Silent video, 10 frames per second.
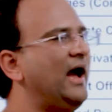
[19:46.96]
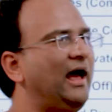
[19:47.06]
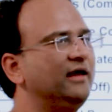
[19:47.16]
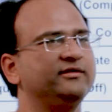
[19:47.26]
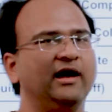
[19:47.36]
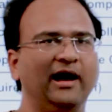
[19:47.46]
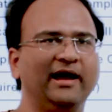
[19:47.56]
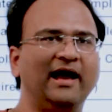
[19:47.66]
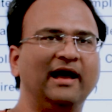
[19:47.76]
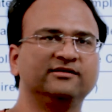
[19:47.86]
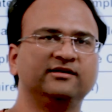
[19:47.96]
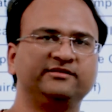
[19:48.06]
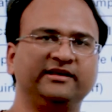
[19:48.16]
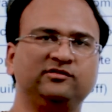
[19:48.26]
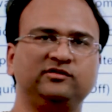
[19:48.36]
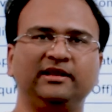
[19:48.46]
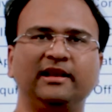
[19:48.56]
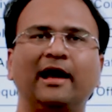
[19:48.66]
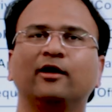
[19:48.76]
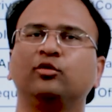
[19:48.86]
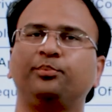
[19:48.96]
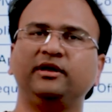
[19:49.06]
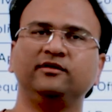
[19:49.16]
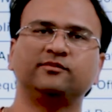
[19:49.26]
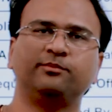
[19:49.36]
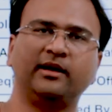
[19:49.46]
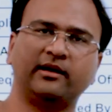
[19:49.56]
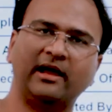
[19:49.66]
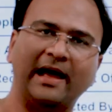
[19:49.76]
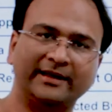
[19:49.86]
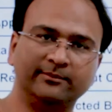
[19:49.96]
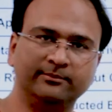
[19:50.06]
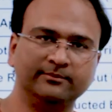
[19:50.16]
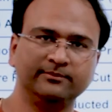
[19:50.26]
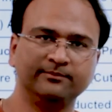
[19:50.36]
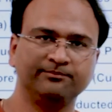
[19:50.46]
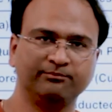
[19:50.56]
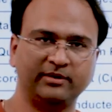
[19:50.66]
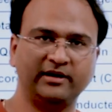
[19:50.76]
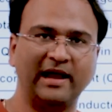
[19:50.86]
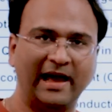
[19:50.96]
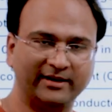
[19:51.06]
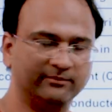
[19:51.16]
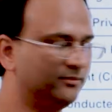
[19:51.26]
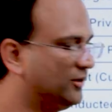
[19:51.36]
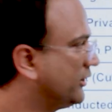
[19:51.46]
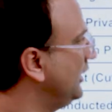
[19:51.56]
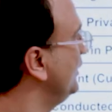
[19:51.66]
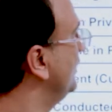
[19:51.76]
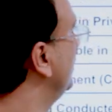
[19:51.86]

as high as 60 lakh rupees per annum per annum okay